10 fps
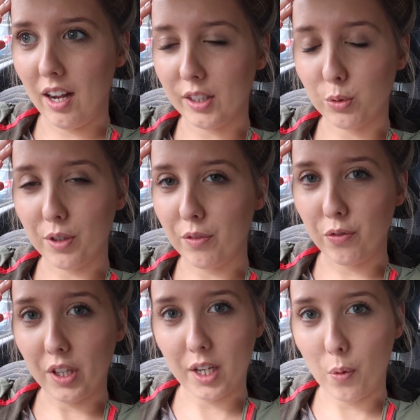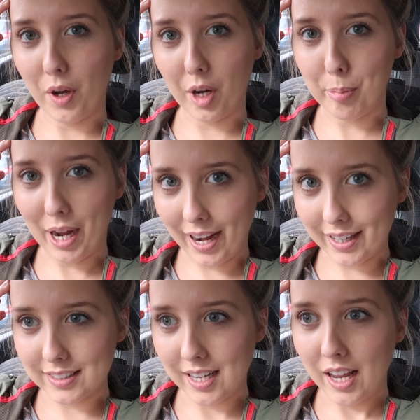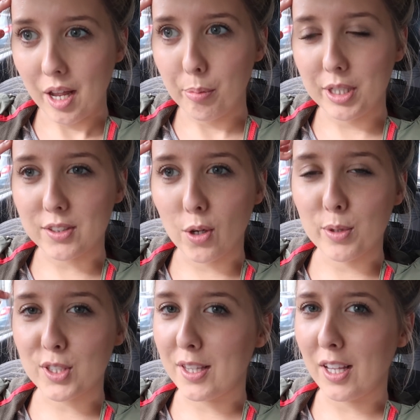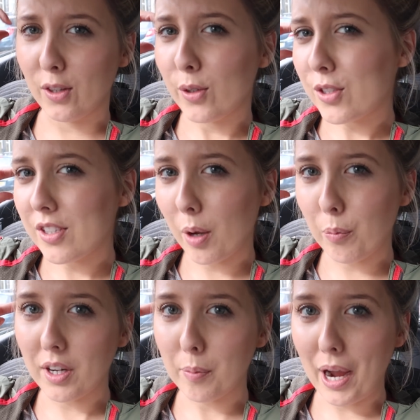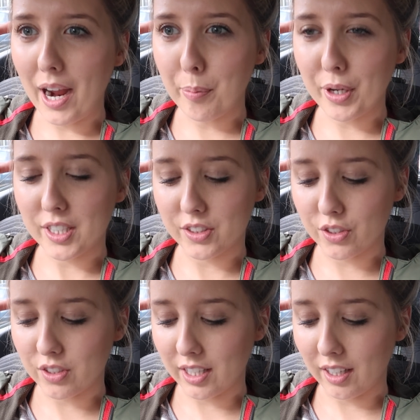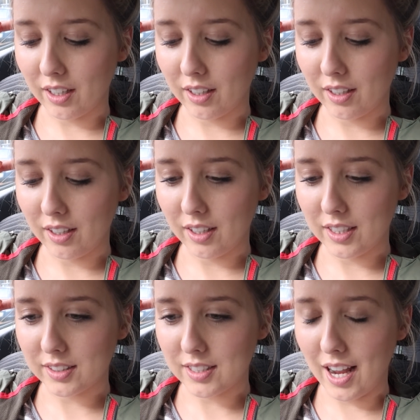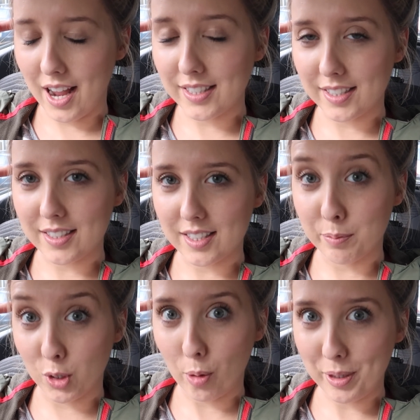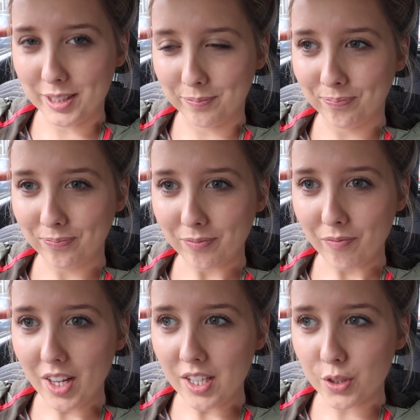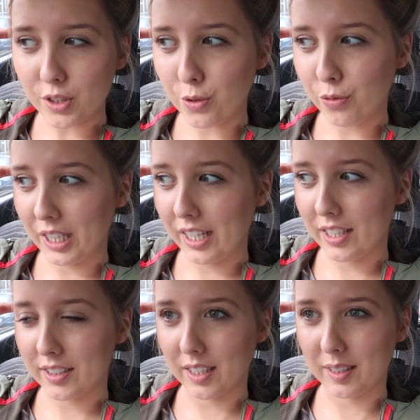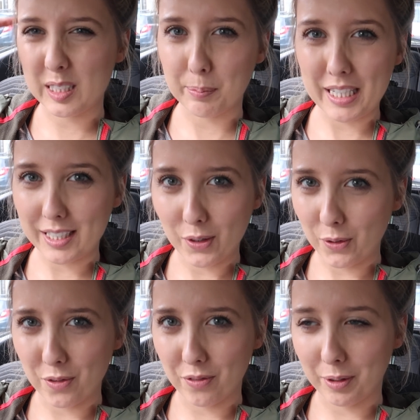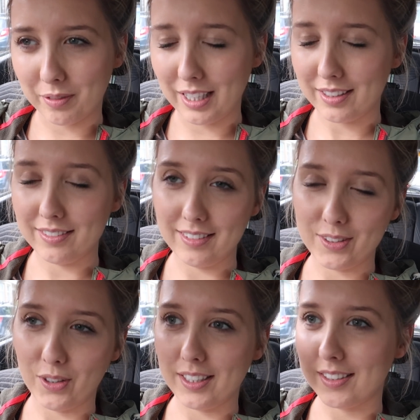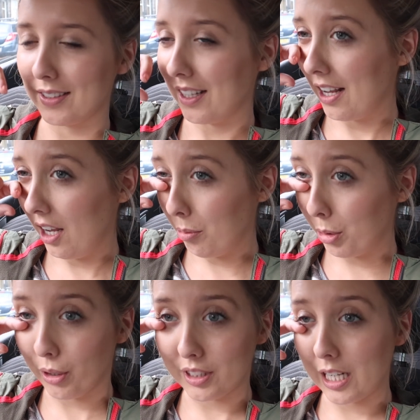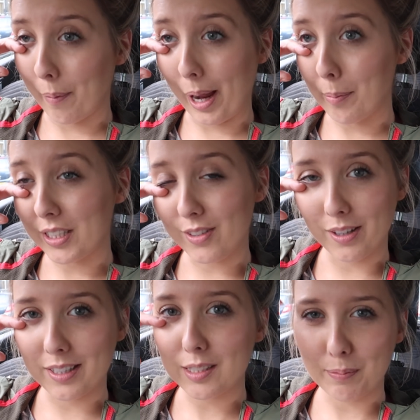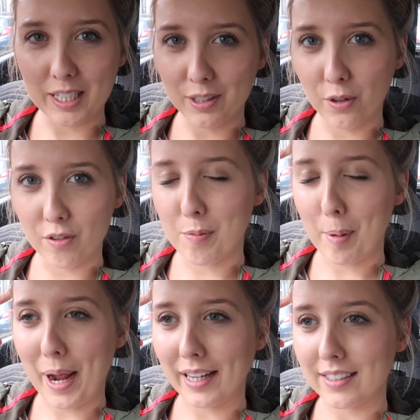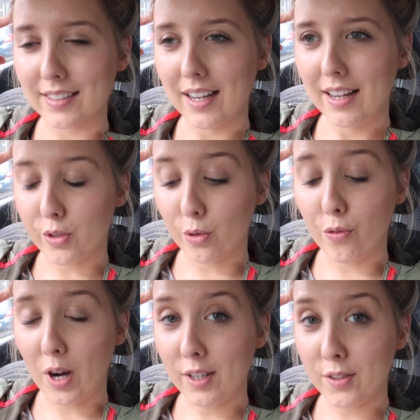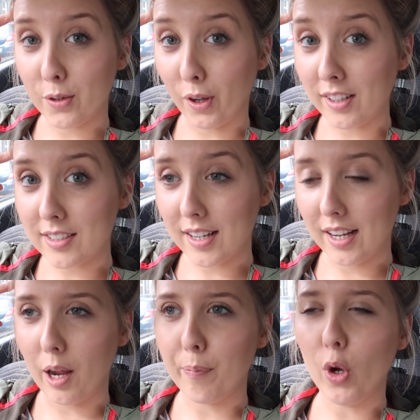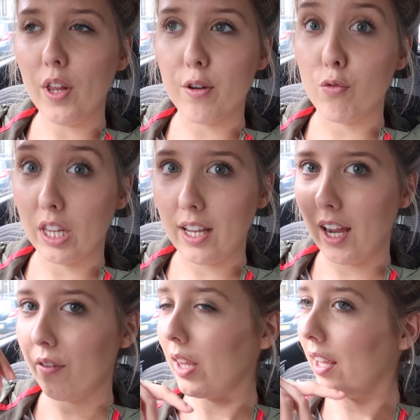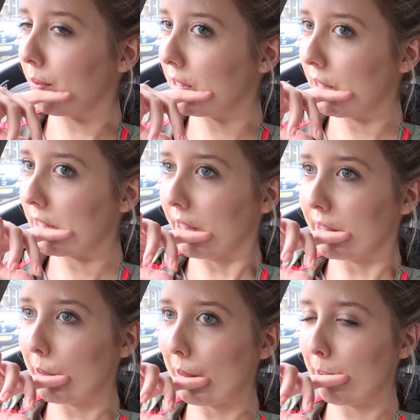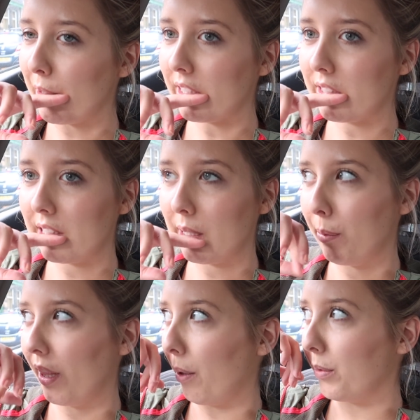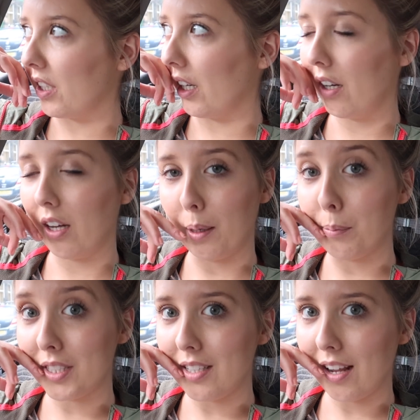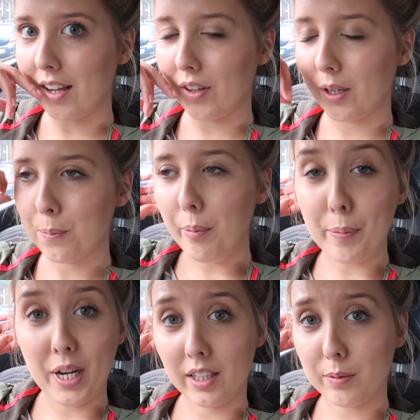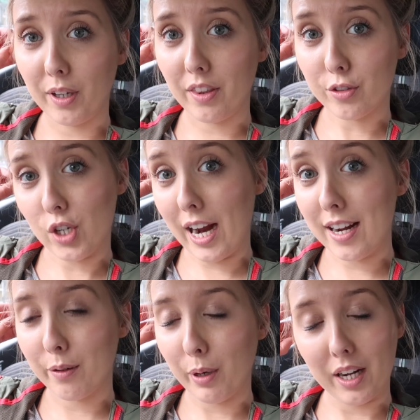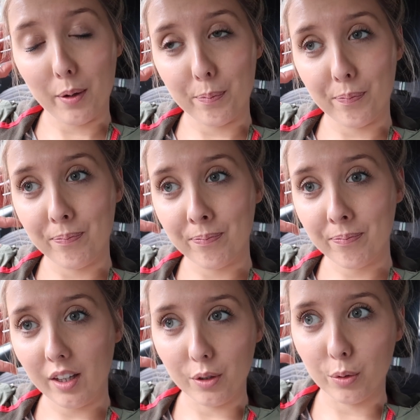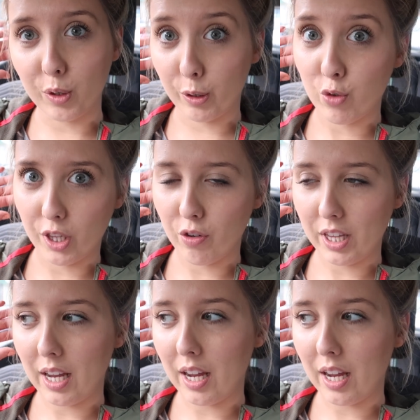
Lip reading: I don't even feel like I'm wearing a pad, but it's almost like the illusion that I'm wearing a pad, because there's like, it's absorbing it. So I don't feel like it's like smearing all over. Sorry, this is your TMI, but it's not like smearing all over my pants. So far so good, and I'm not like really heavy. Like I was too scared to wear them yesterday, but that was like crime scene heavy. Maybe next month I'll try it when I'm, you know, like really